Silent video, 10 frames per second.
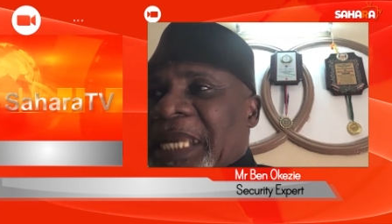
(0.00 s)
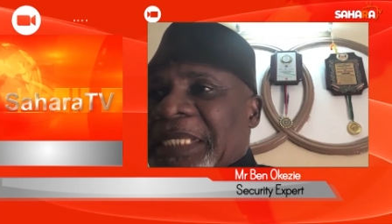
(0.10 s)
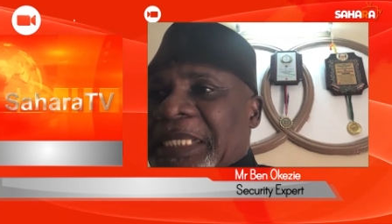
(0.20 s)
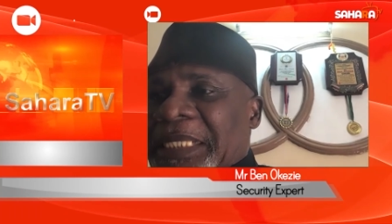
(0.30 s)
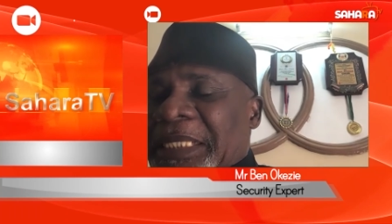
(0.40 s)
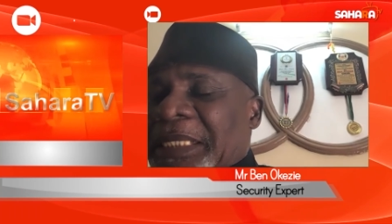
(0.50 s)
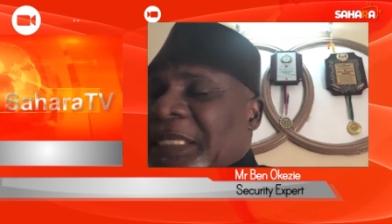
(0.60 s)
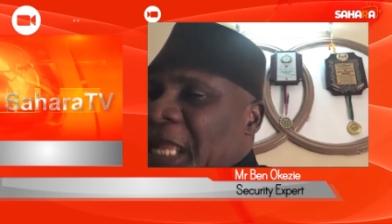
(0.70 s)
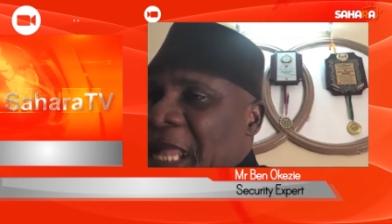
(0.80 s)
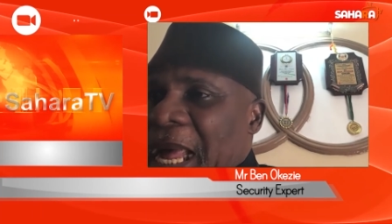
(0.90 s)
excesses
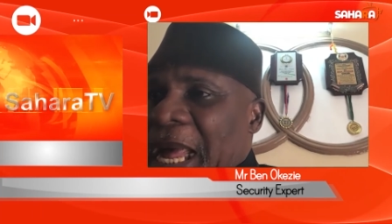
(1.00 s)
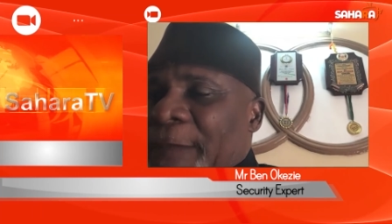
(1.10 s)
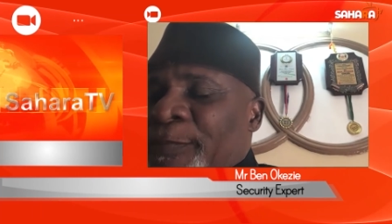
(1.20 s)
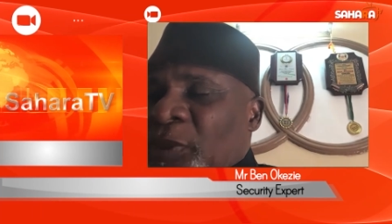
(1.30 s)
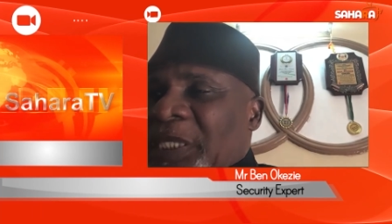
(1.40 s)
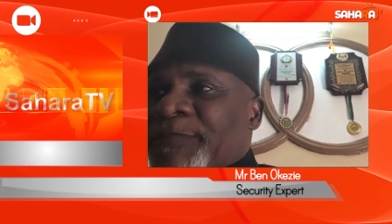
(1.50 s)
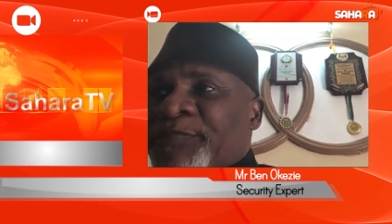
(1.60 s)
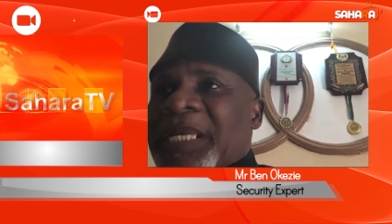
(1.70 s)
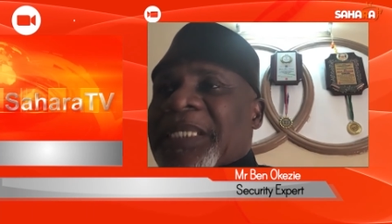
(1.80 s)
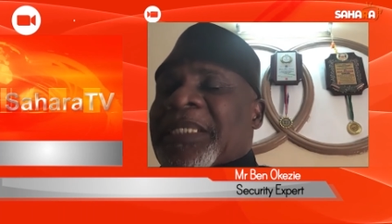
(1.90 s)
are put in
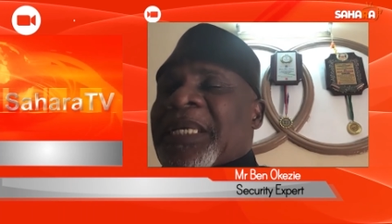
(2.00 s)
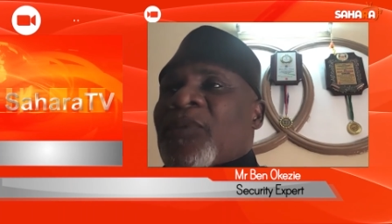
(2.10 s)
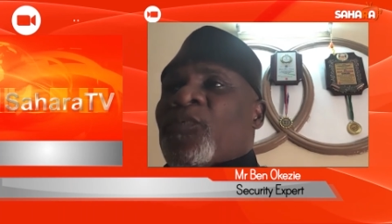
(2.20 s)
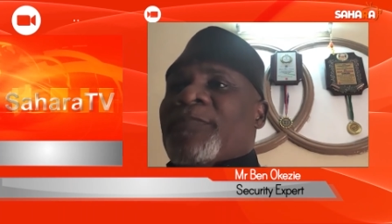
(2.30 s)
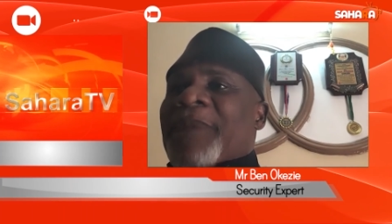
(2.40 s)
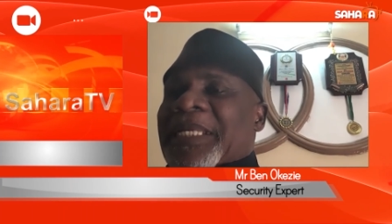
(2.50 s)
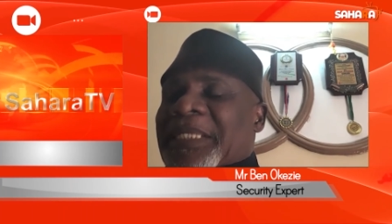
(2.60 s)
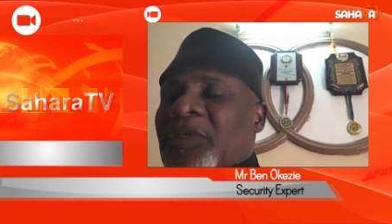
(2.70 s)
place, we might